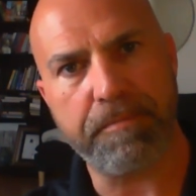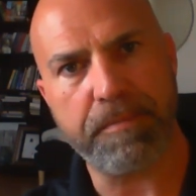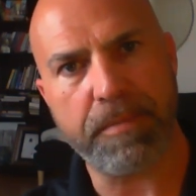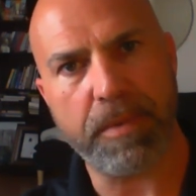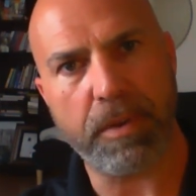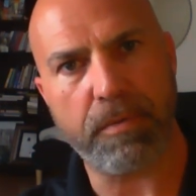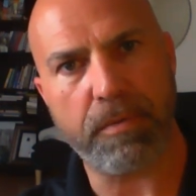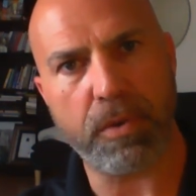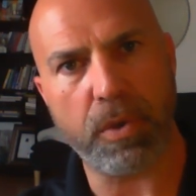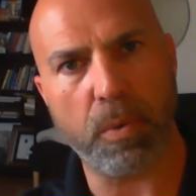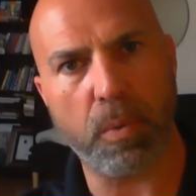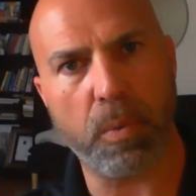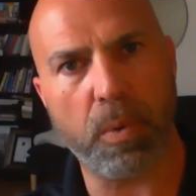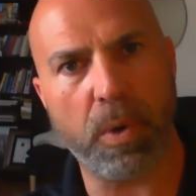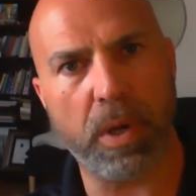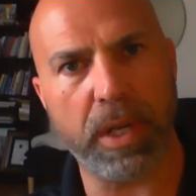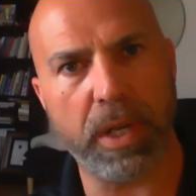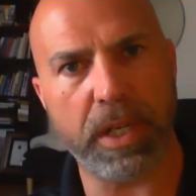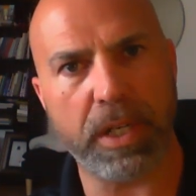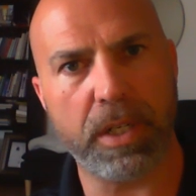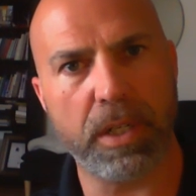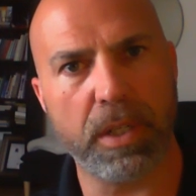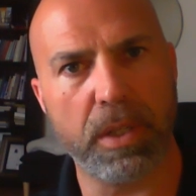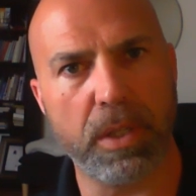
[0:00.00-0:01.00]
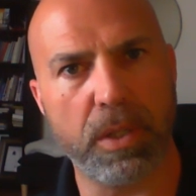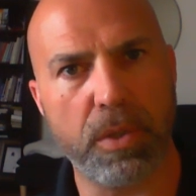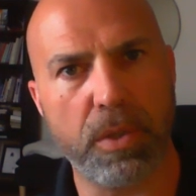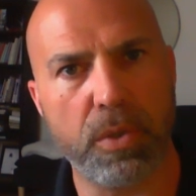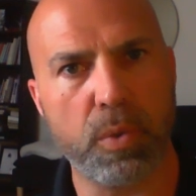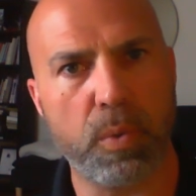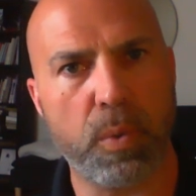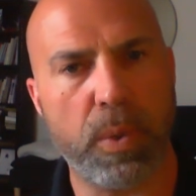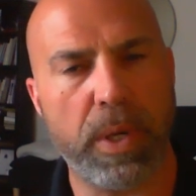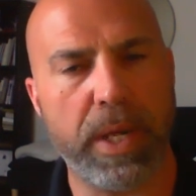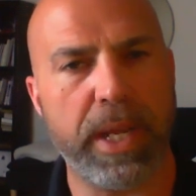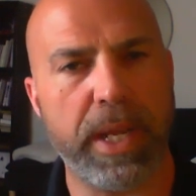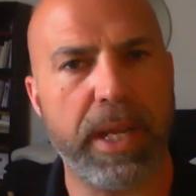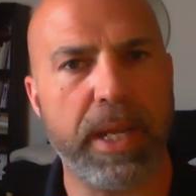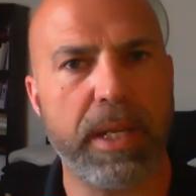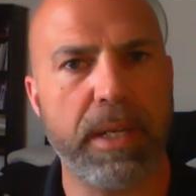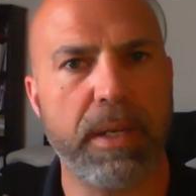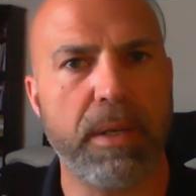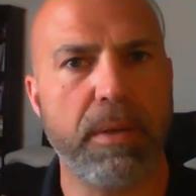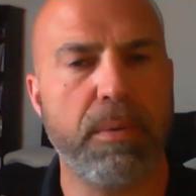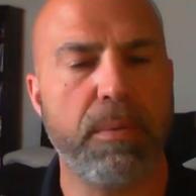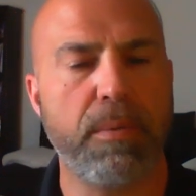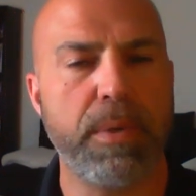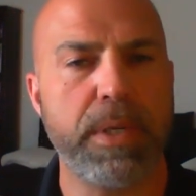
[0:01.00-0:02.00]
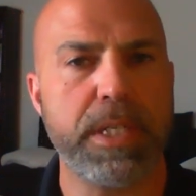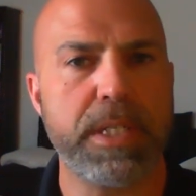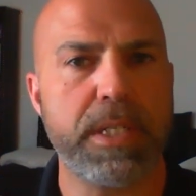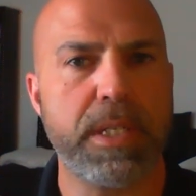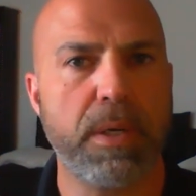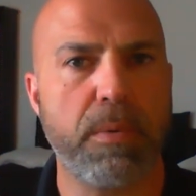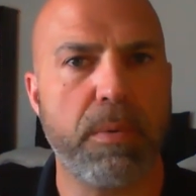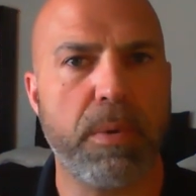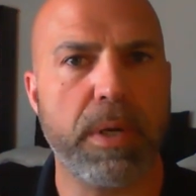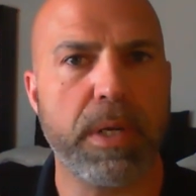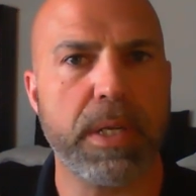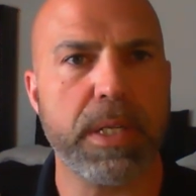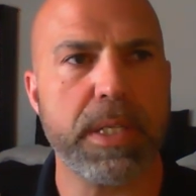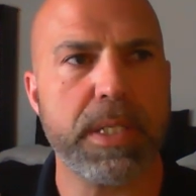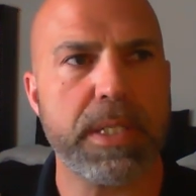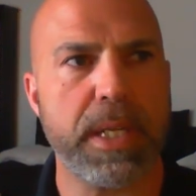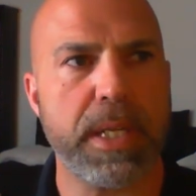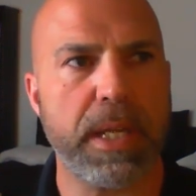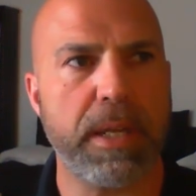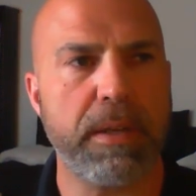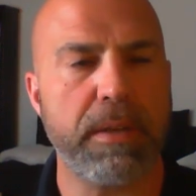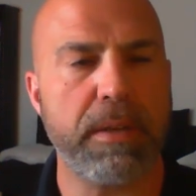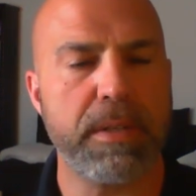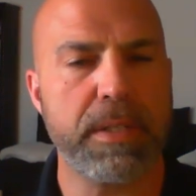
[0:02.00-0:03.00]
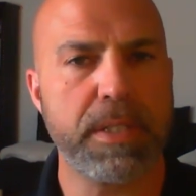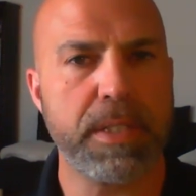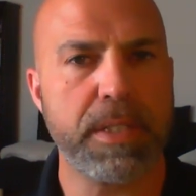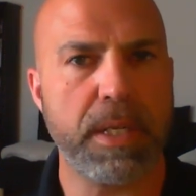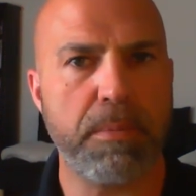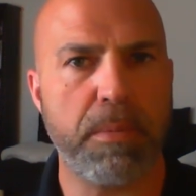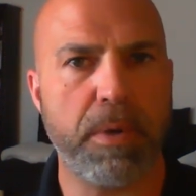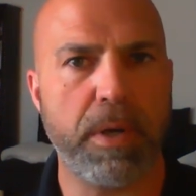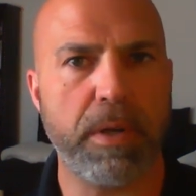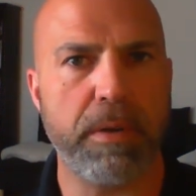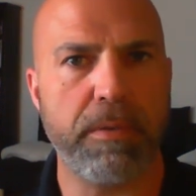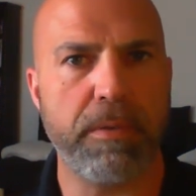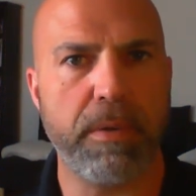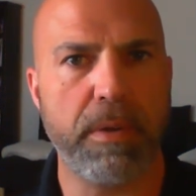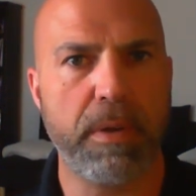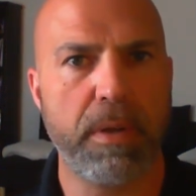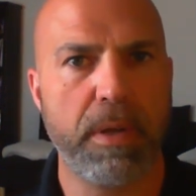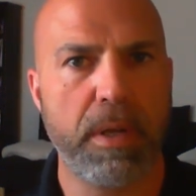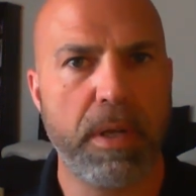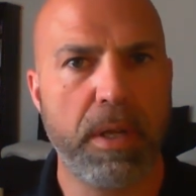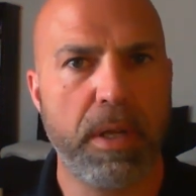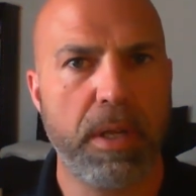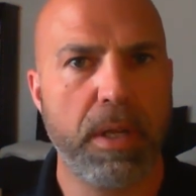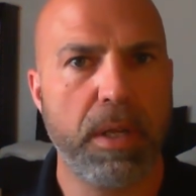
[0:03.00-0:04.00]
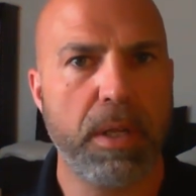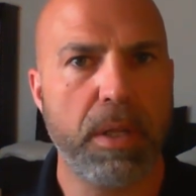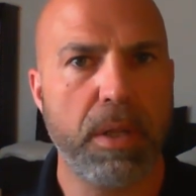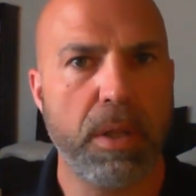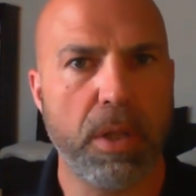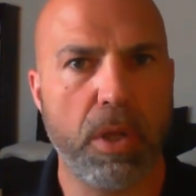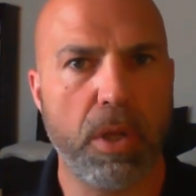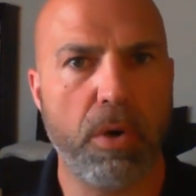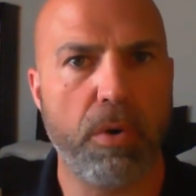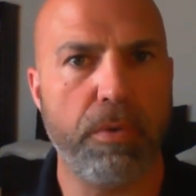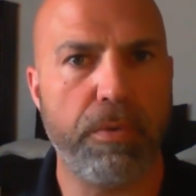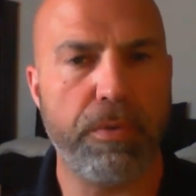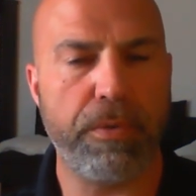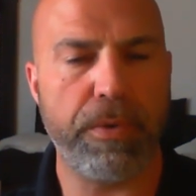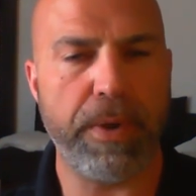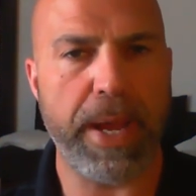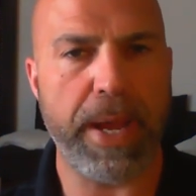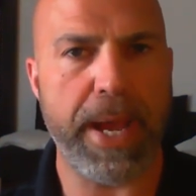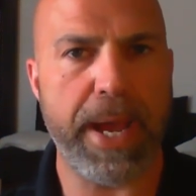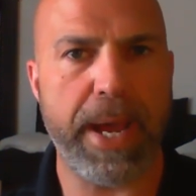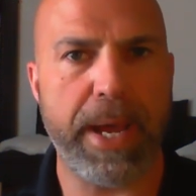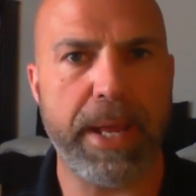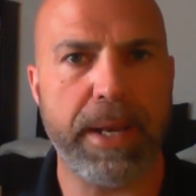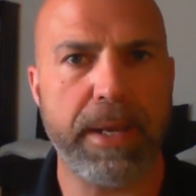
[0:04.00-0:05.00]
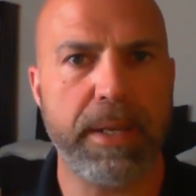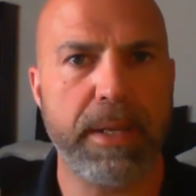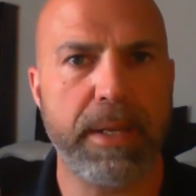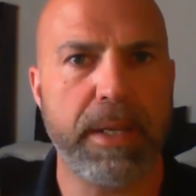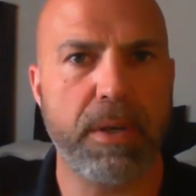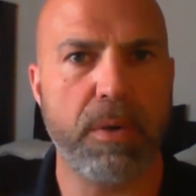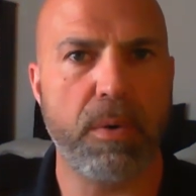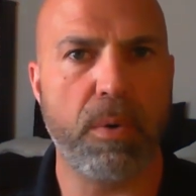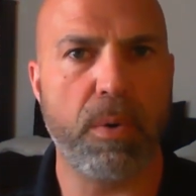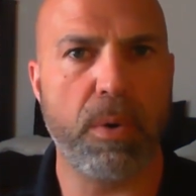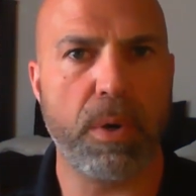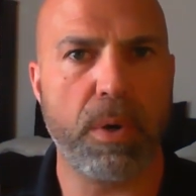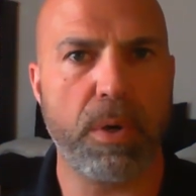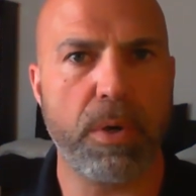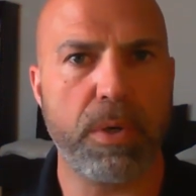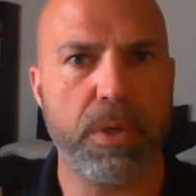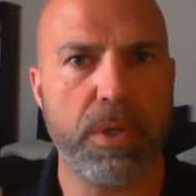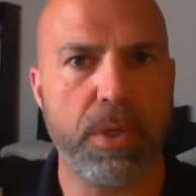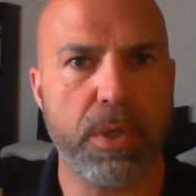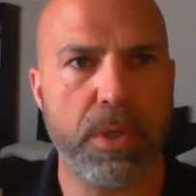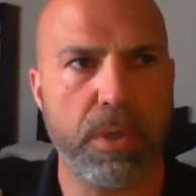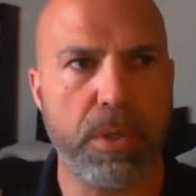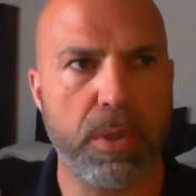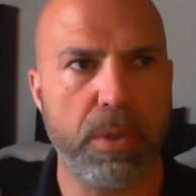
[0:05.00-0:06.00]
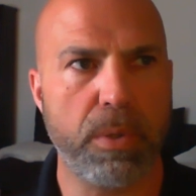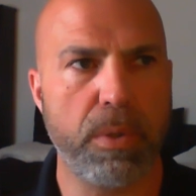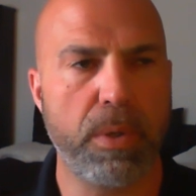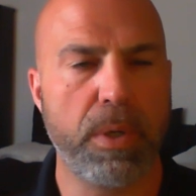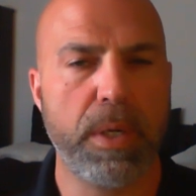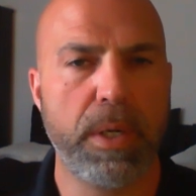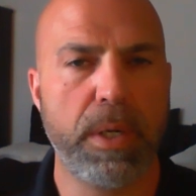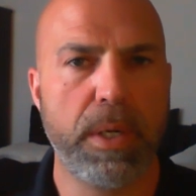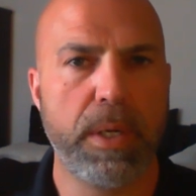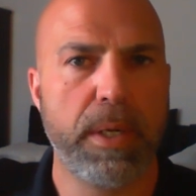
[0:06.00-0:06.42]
if you're wanting to lose weight, we still want to stay somewhat low fat in order to